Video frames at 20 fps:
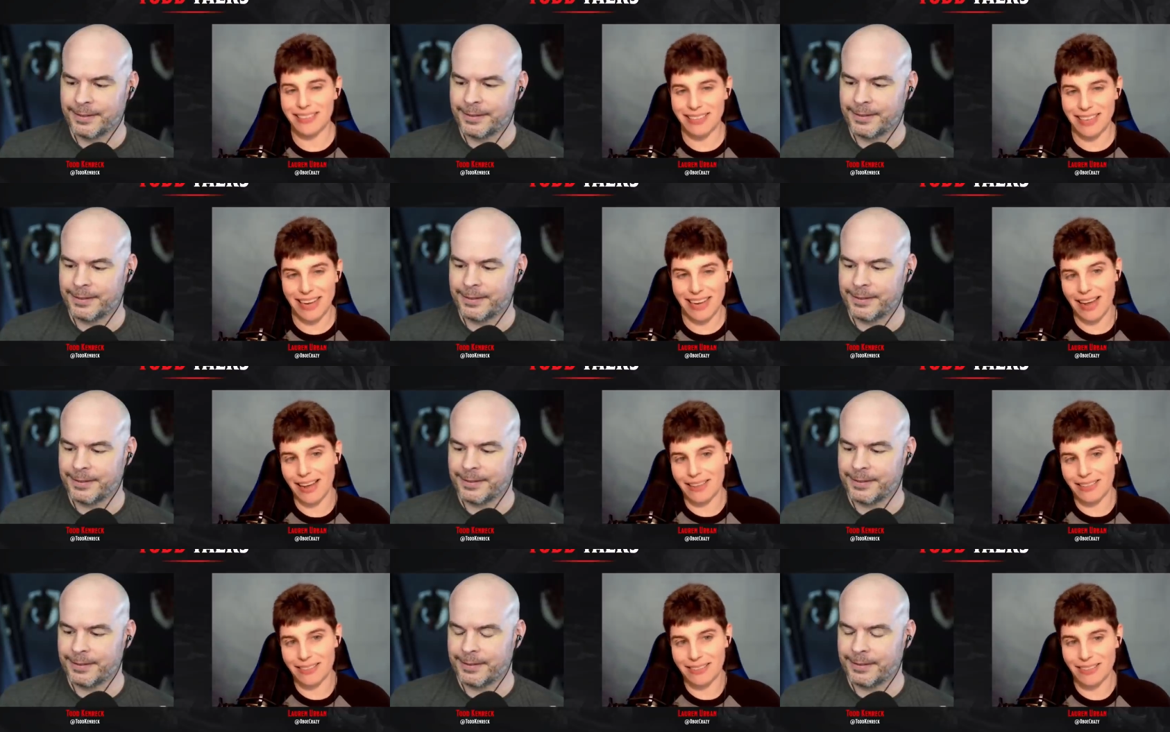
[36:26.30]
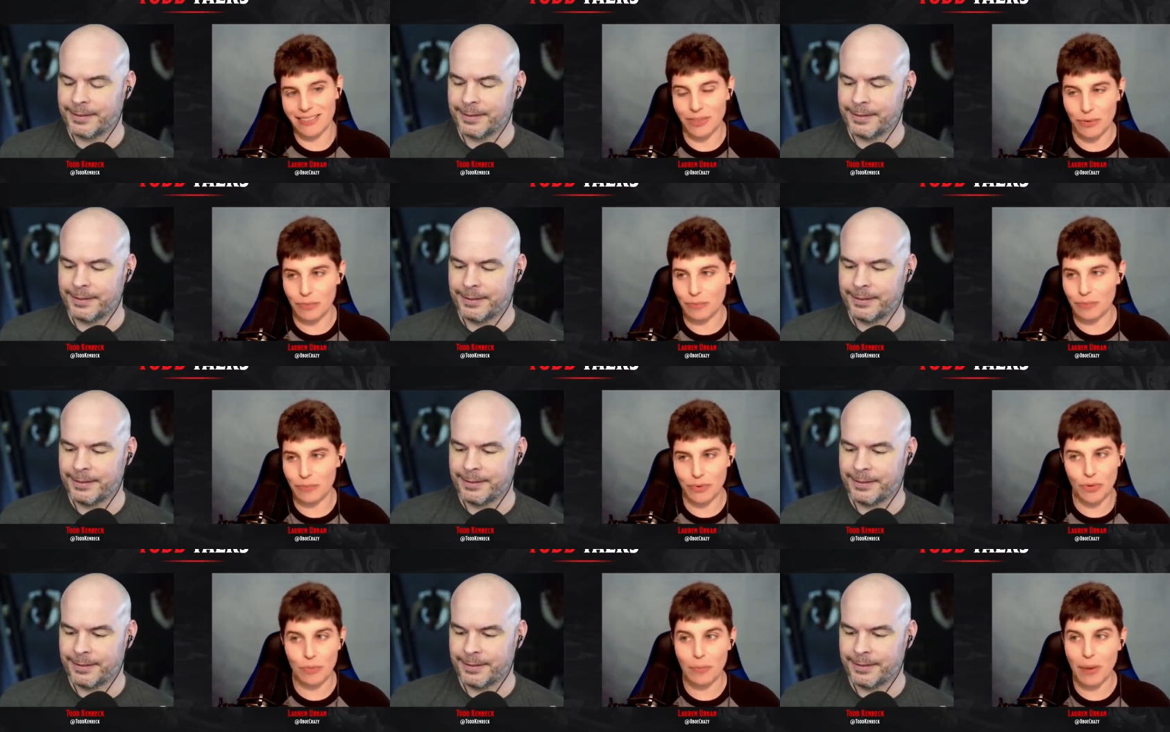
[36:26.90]
Speaker 1: that yeah
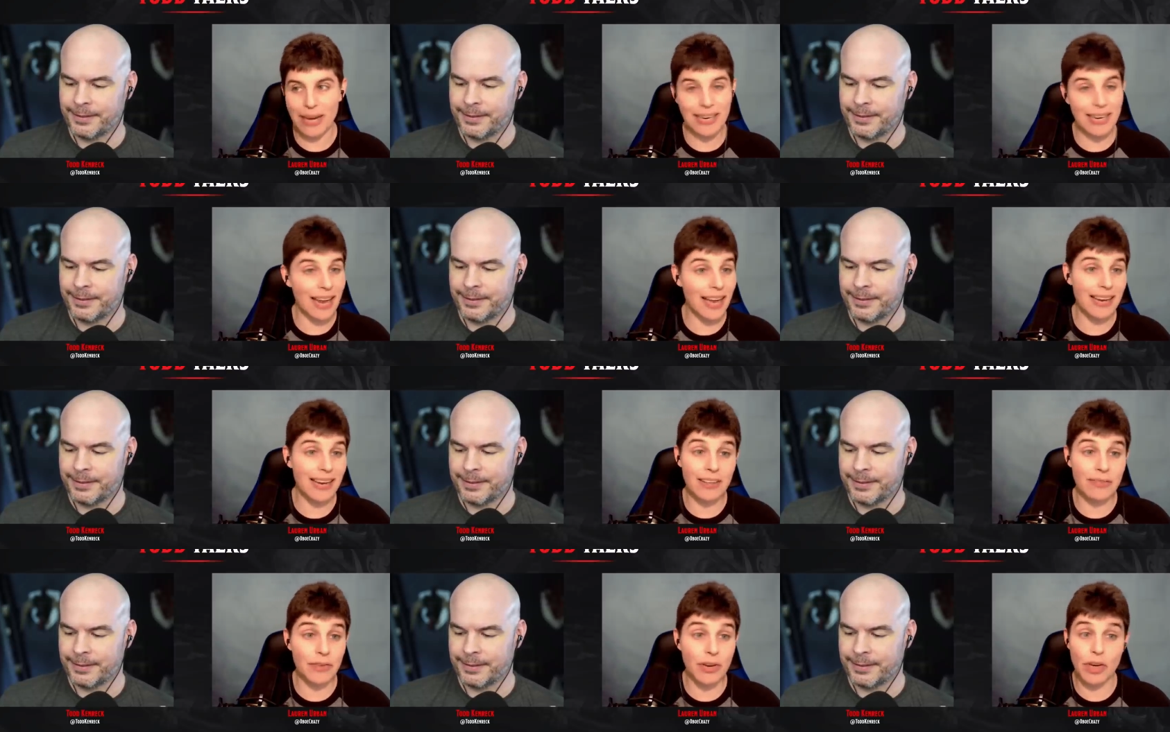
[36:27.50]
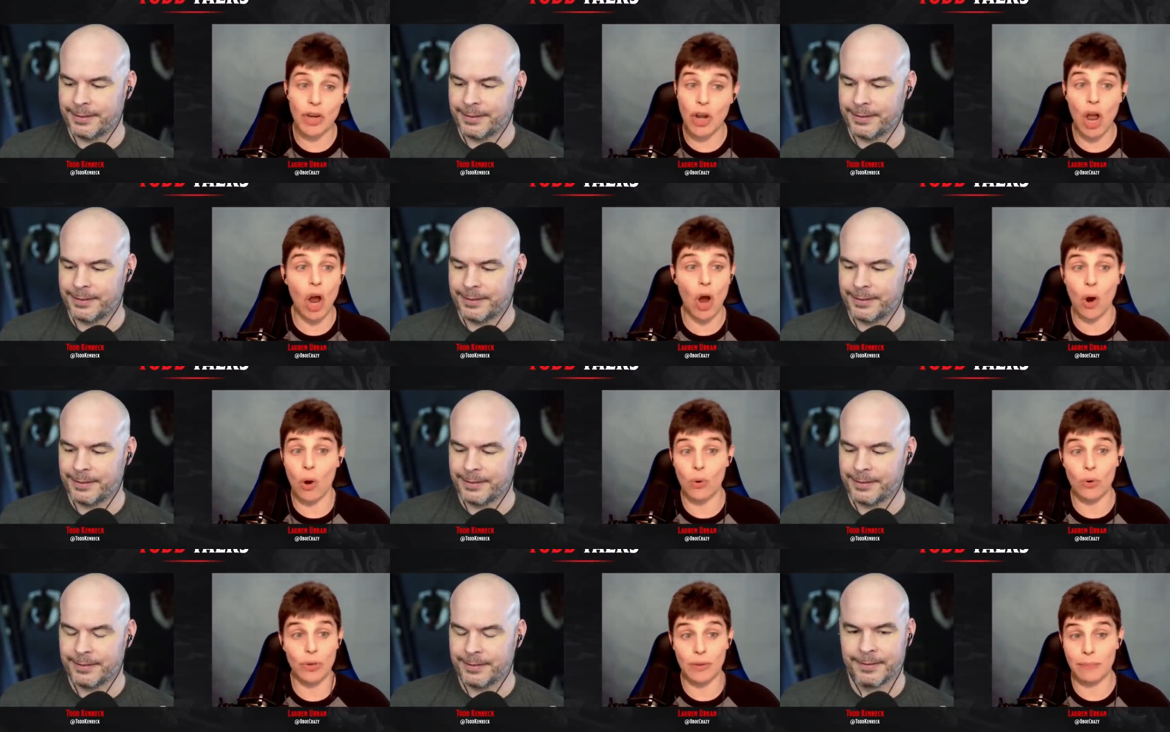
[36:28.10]
you you might not even
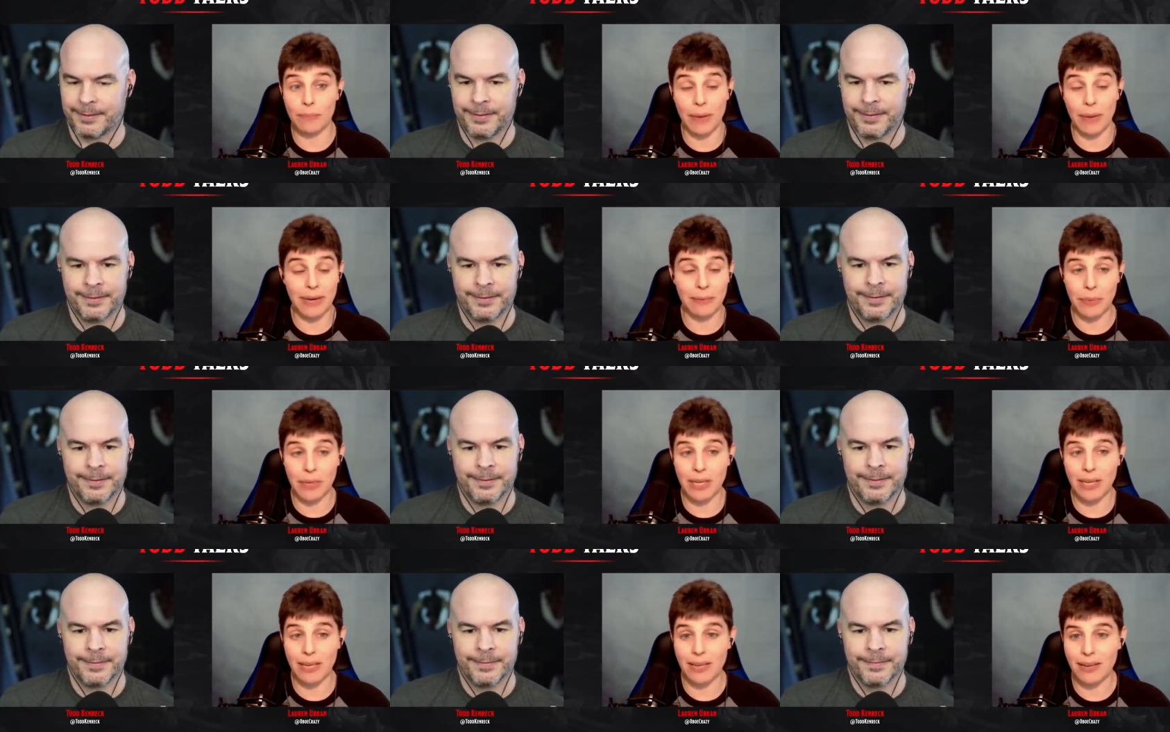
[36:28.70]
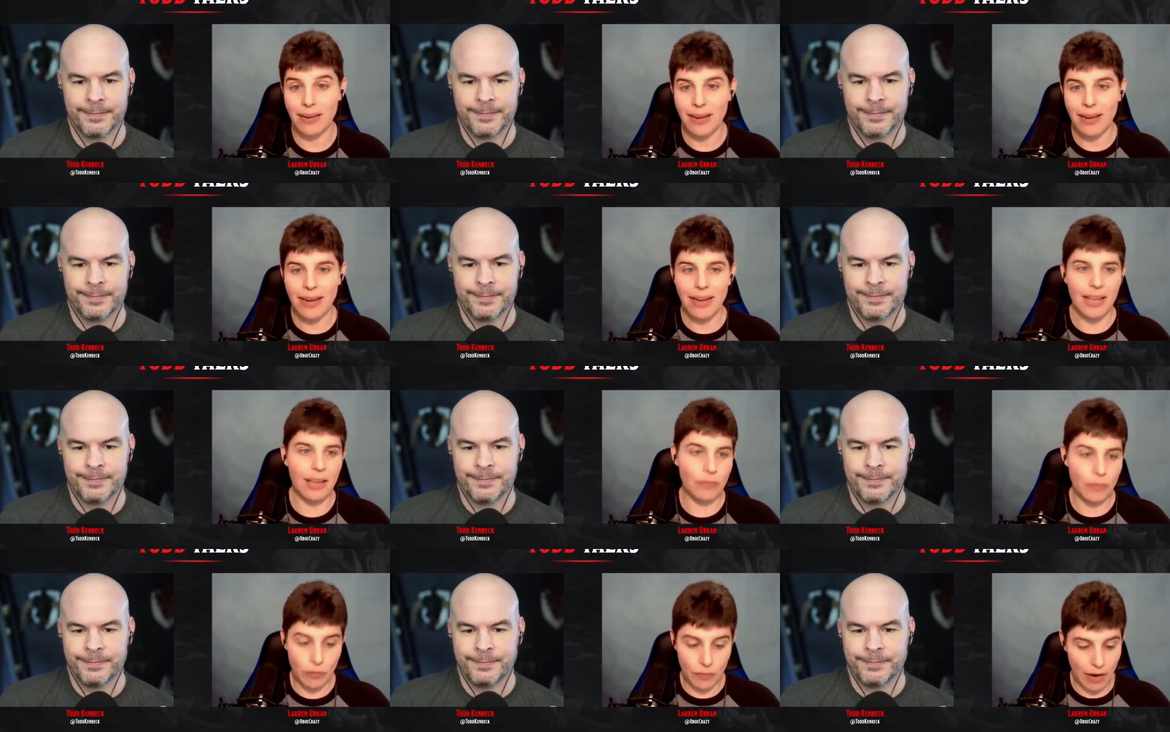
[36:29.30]
know it might be
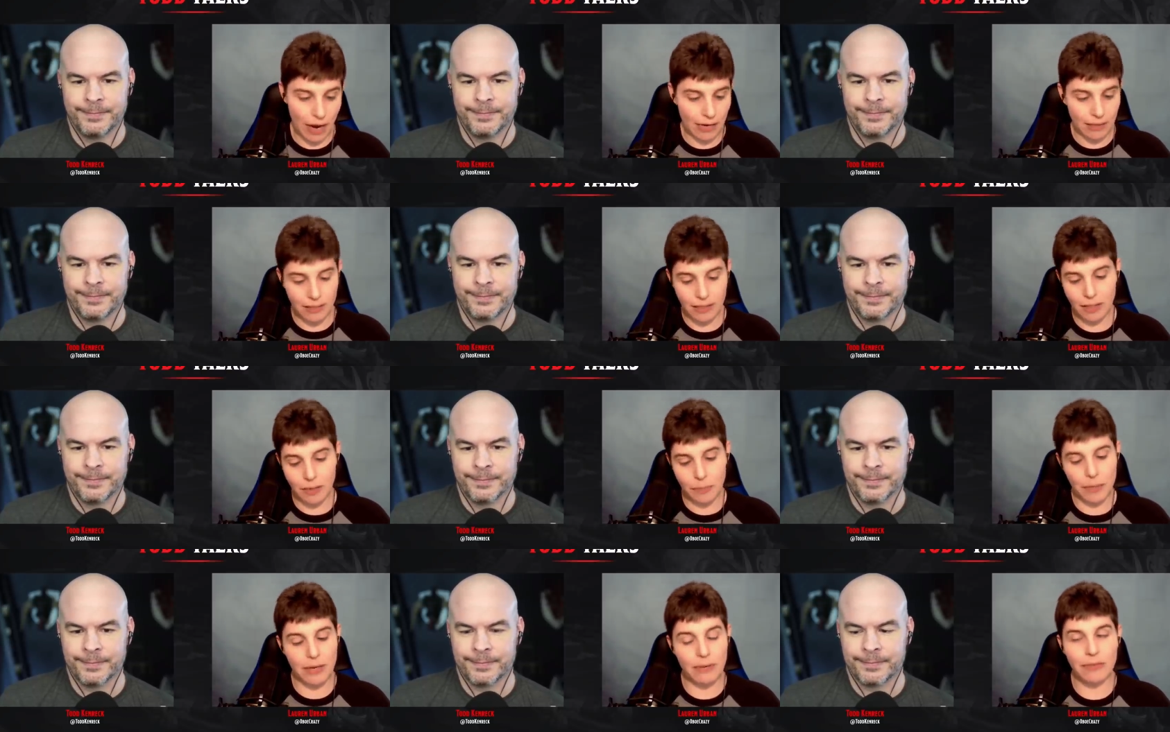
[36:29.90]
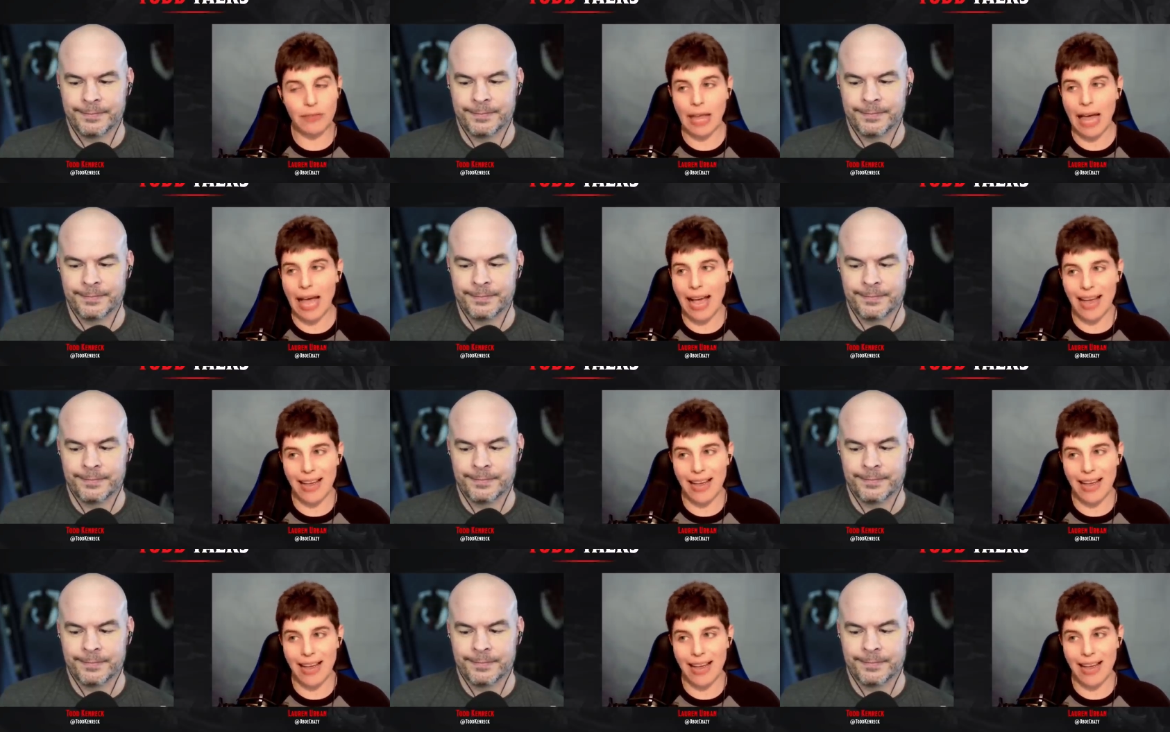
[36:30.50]
if you've got a little bit of